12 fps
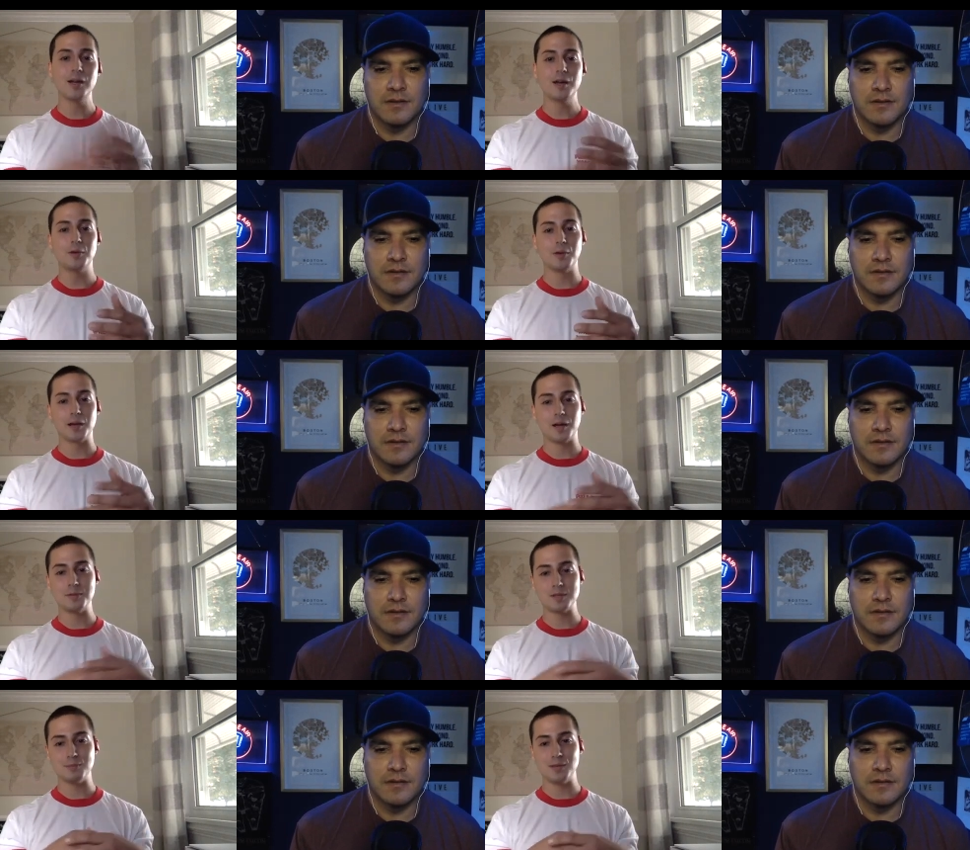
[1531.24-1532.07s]
Speaker 1: when it comes
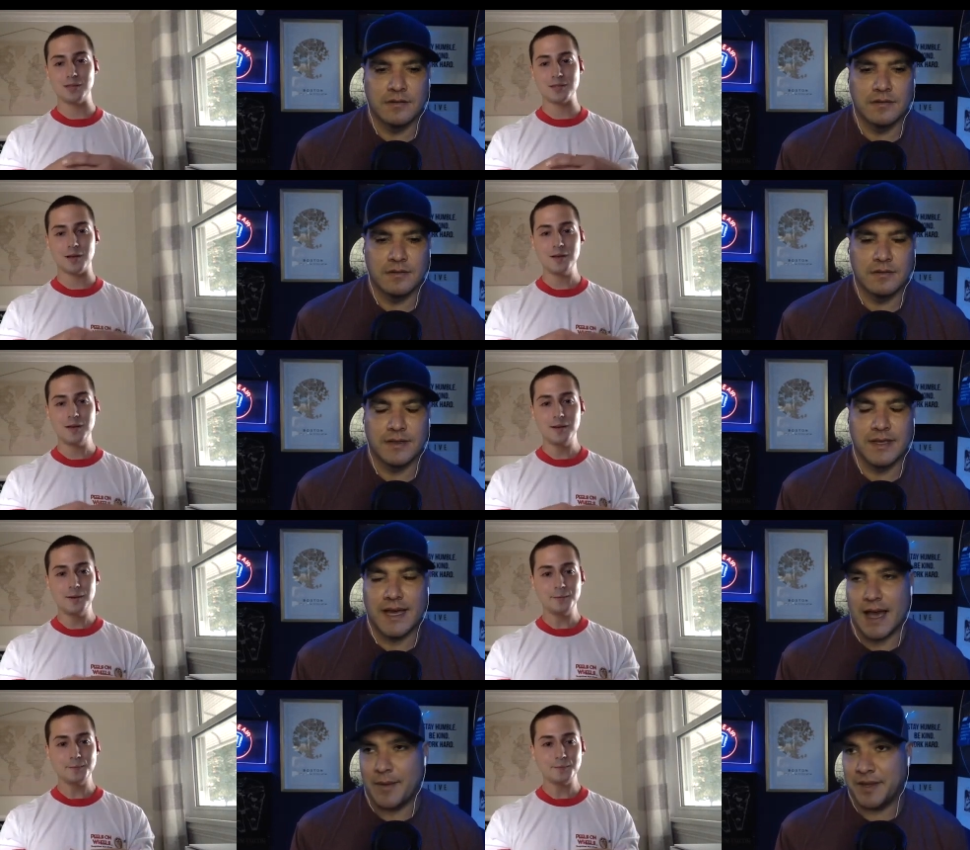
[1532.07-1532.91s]
to pizza
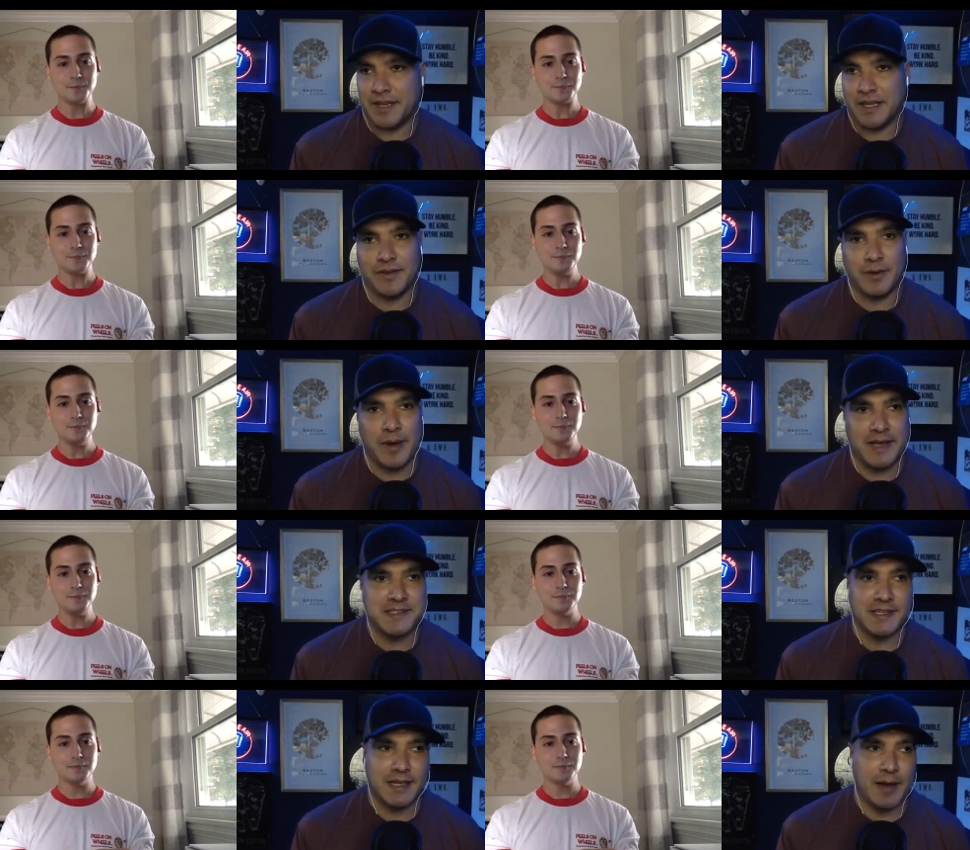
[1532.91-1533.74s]
Speaker 2: yeah i mean even in my
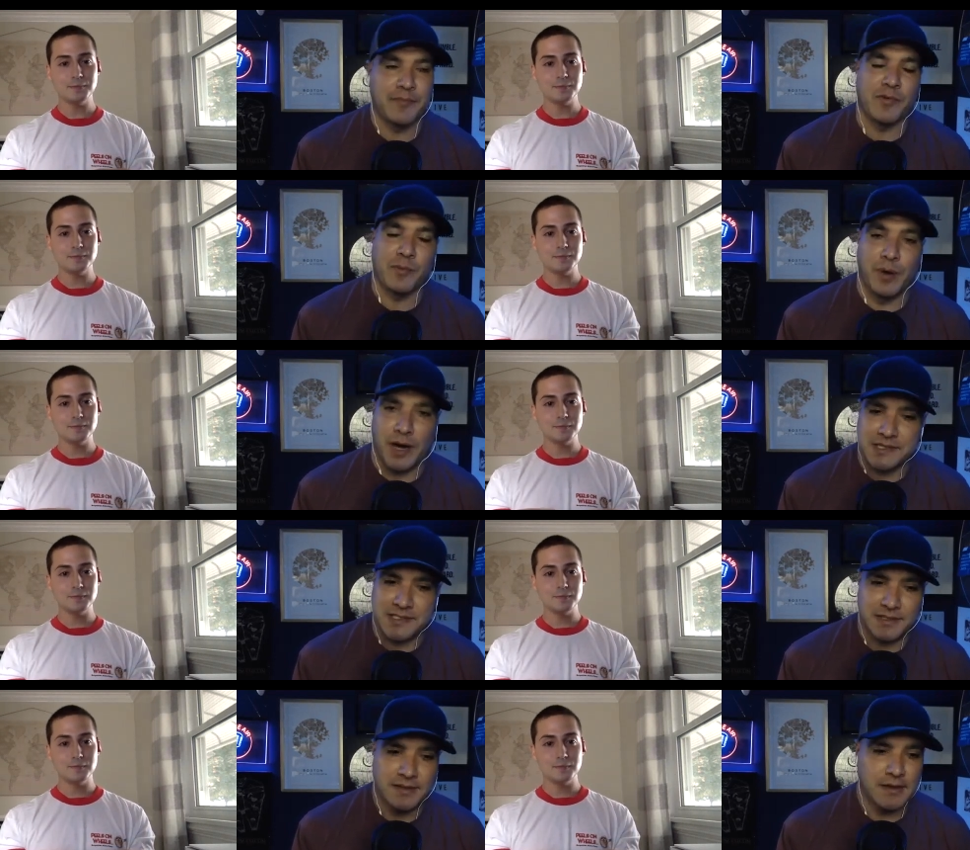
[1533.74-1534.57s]
city i'm from
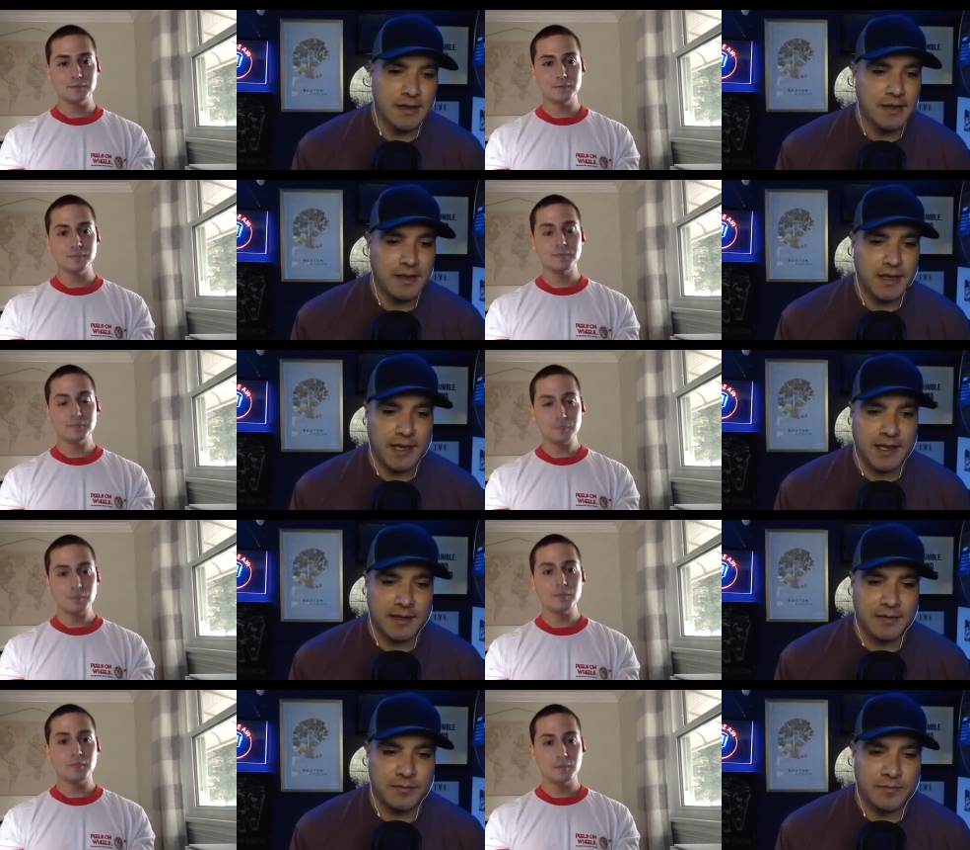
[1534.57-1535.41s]
boston
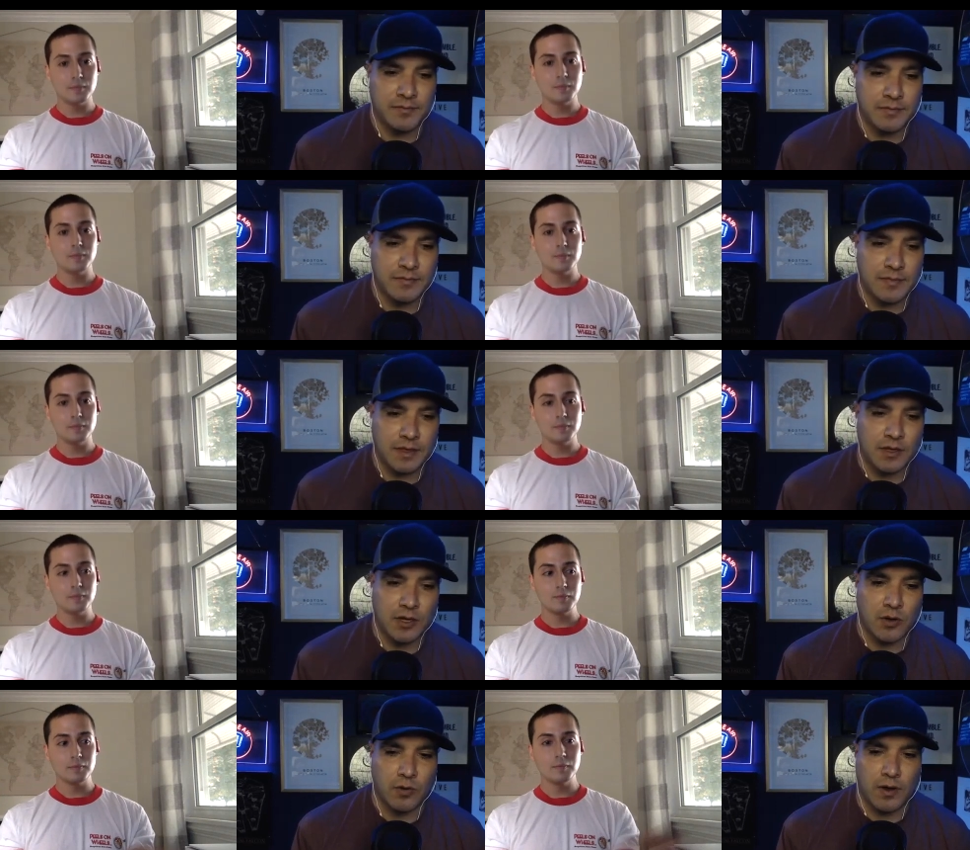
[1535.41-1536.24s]
and you
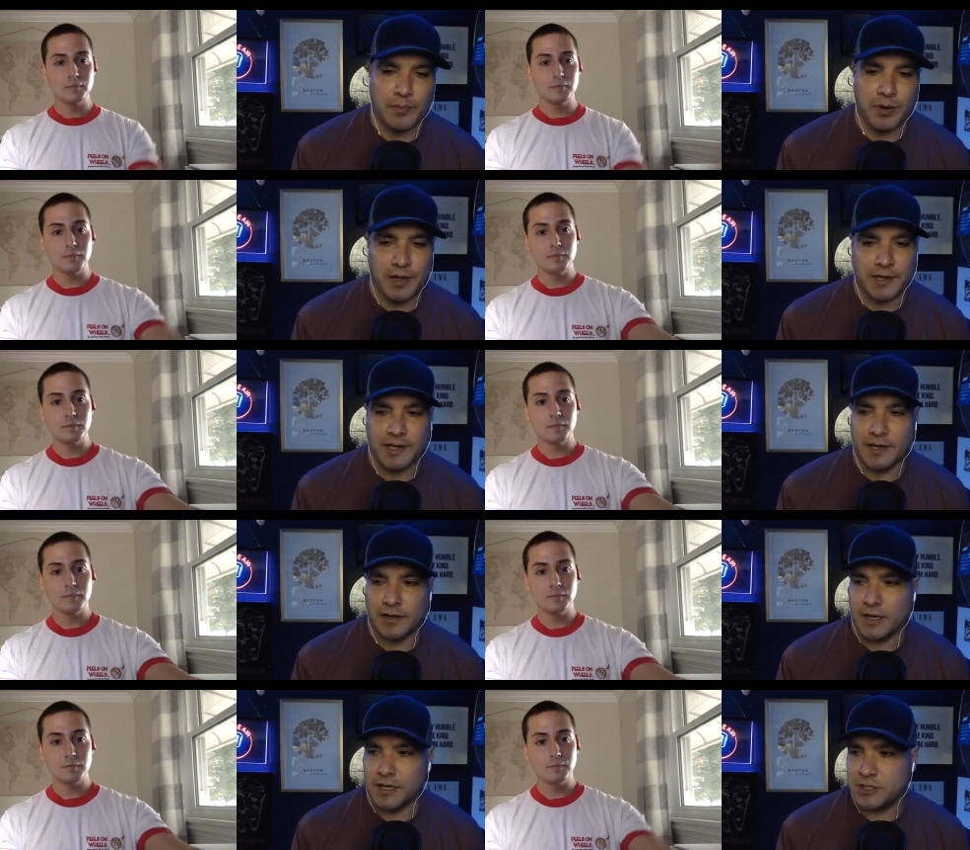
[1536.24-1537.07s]
know i'm probably going to get a
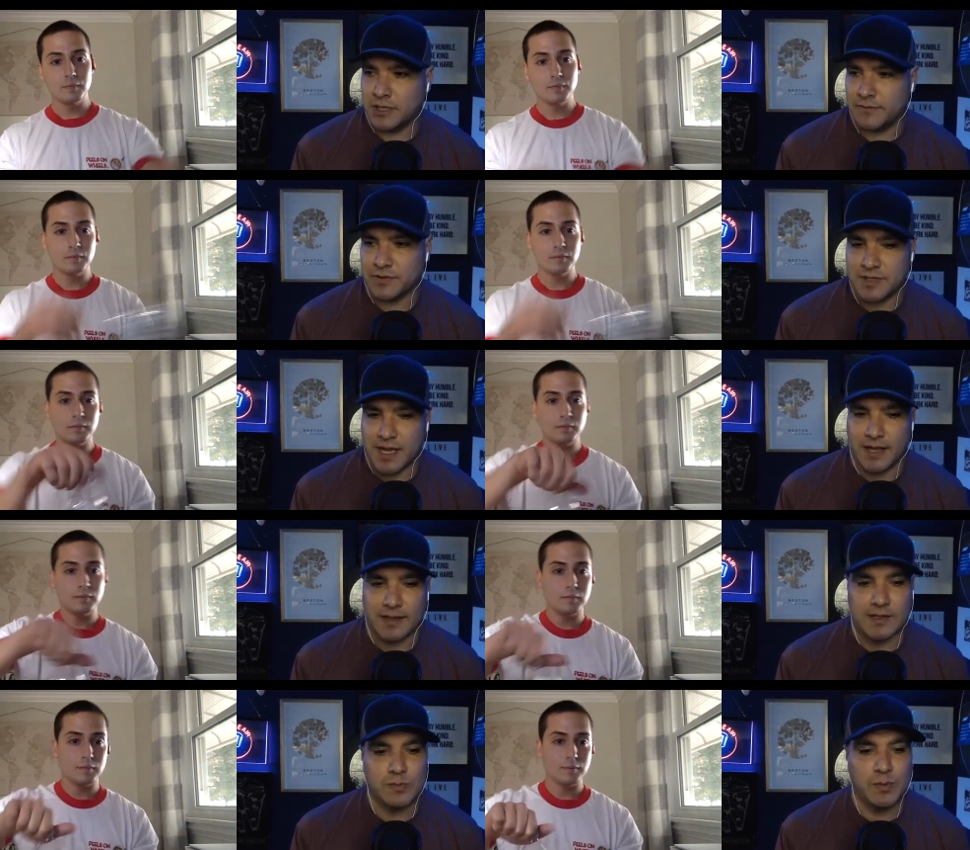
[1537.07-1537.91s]
lot of shit for
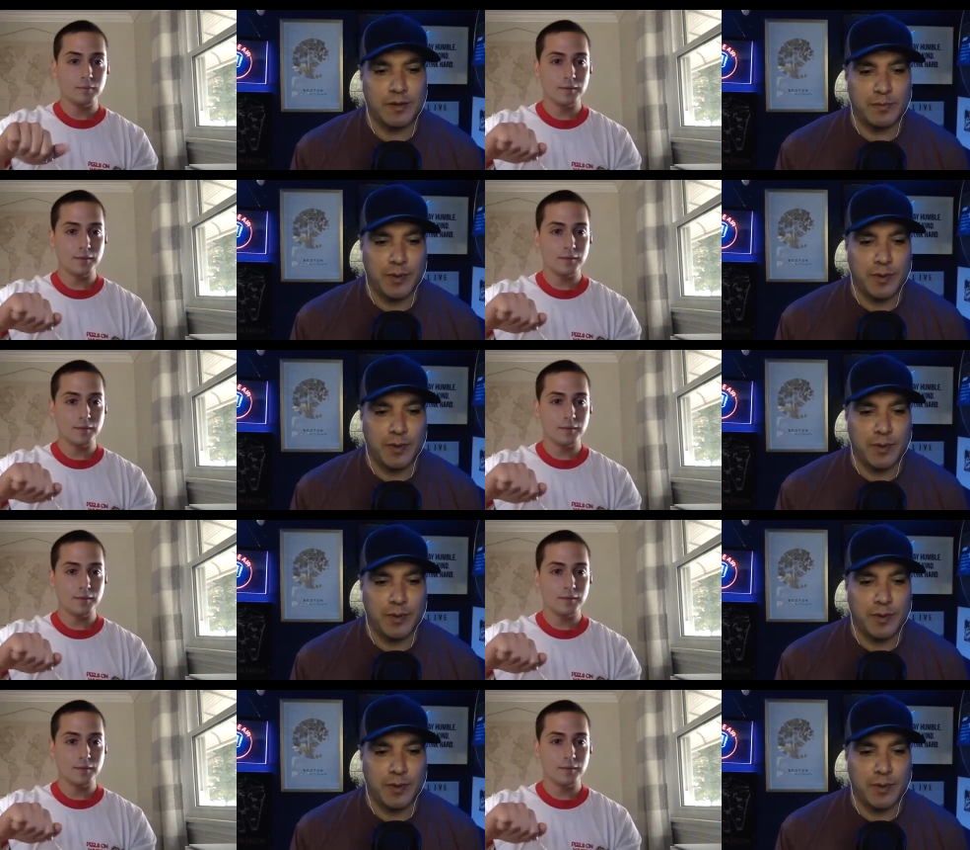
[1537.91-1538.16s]
saying this but